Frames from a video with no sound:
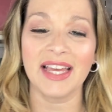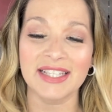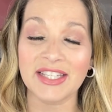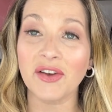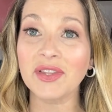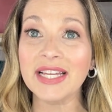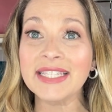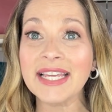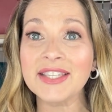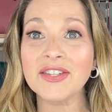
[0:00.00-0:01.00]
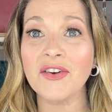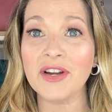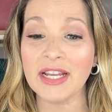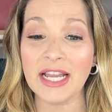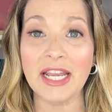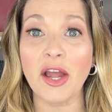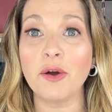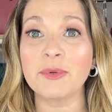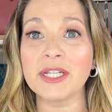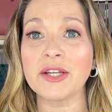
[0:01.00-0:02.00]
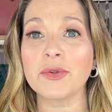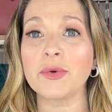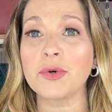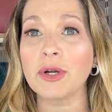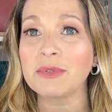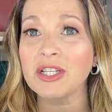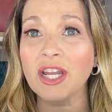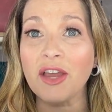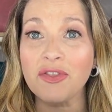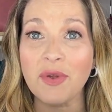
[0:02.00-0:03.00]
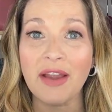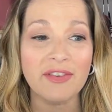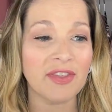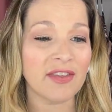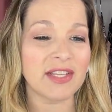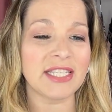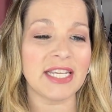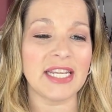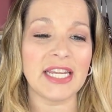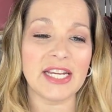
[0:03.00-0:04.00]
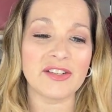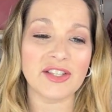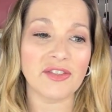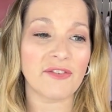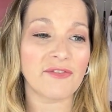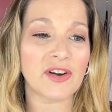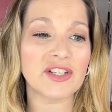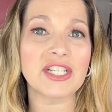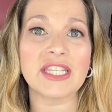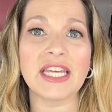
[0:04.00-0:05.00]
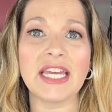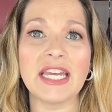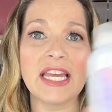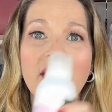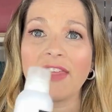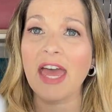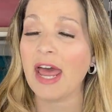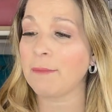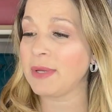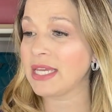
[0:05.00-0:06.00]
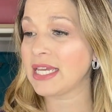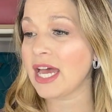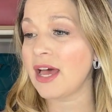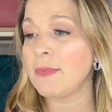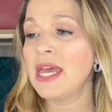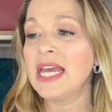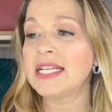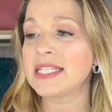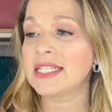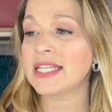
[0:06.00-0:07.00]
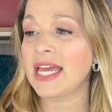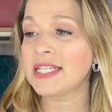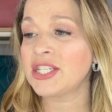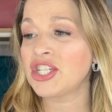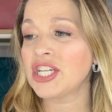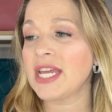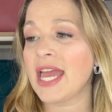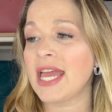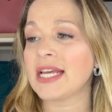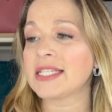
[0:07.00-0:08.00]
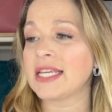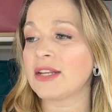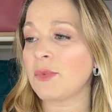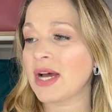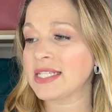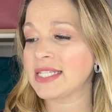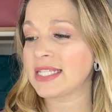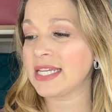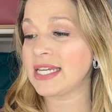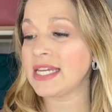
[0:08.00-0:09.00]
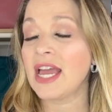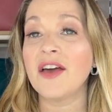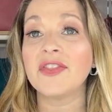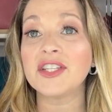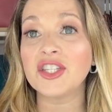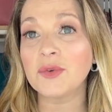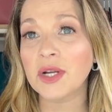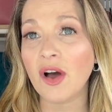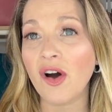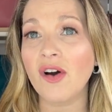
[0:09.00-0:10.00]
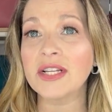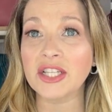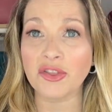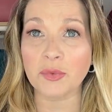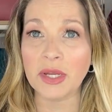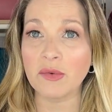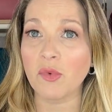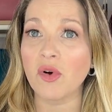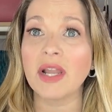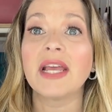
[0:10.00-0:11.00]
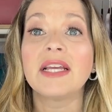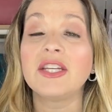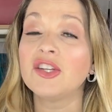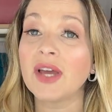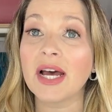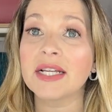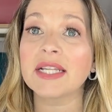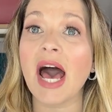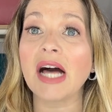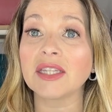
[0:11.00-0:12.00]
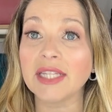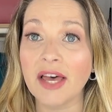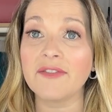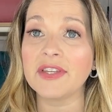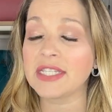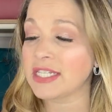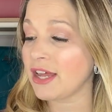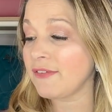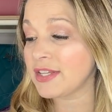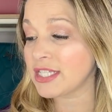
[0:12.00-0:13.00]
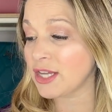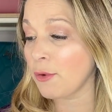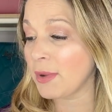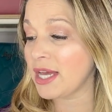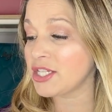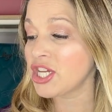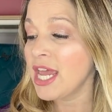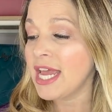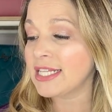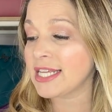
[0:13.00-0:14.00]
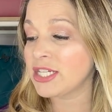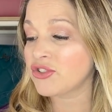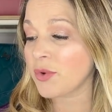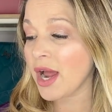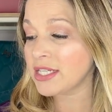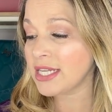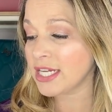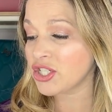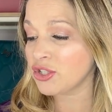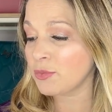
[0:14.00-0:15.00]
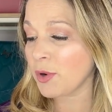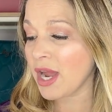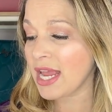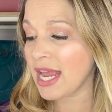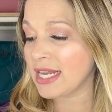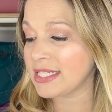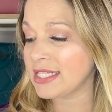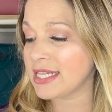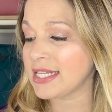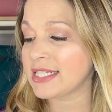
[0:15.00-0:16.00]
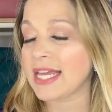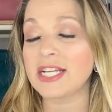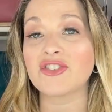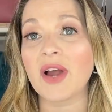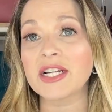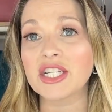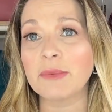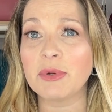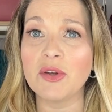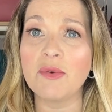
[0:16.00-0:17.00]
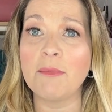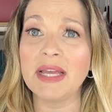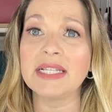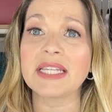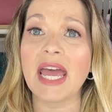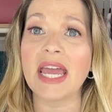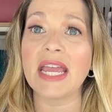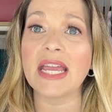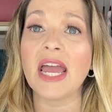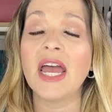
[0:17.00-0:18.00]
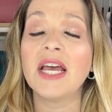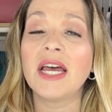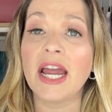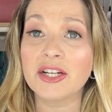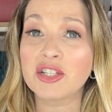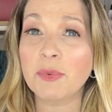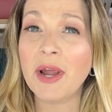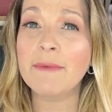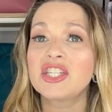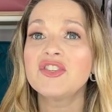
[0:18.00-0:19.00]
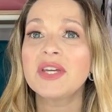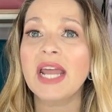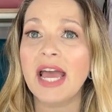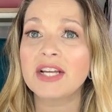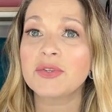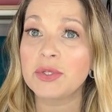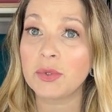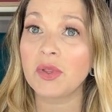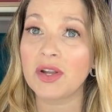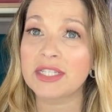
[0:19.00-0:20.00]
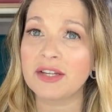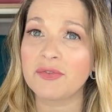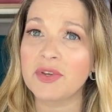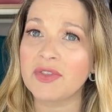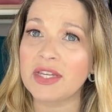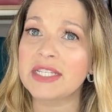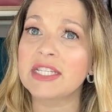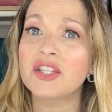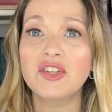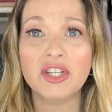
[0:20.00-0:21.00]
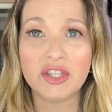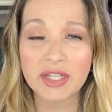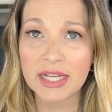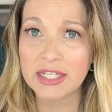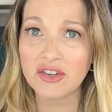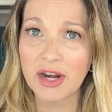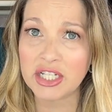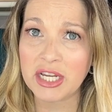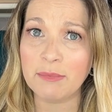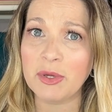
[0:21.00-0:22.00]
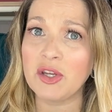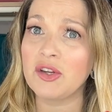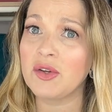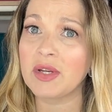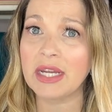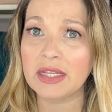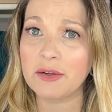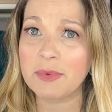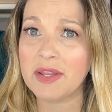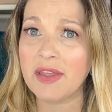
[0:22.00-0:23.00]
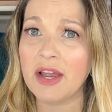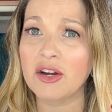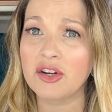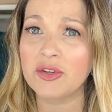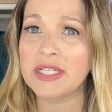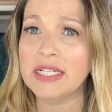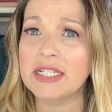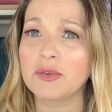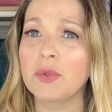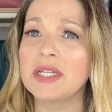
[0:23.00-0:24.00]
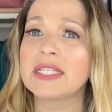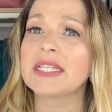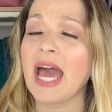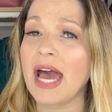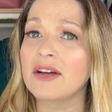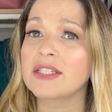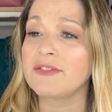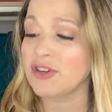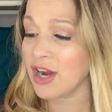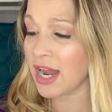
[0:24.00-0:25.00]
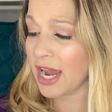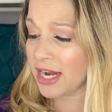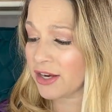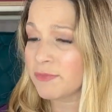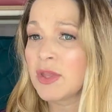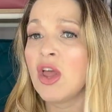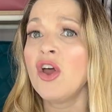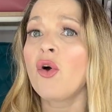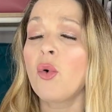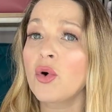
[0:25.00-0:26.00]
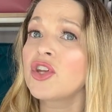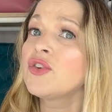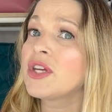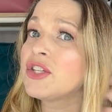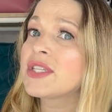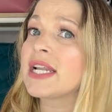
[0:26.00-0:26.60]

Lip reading: So let's get started in no particular order. I'm just gonna go through everything that's in here. So the first thing that I'm picking up is this SGX NYC, the Do It All. It's a 3-in-1. You guys, I love this stuff so much. It's a dry texture spray and it says it's a dry shampoo meets a hairspray. So you can actually do a lot of stuff with this. So you can use it as a dry shampoo, get a little bit of that greasiness, oiliness out of your hair, or you could use it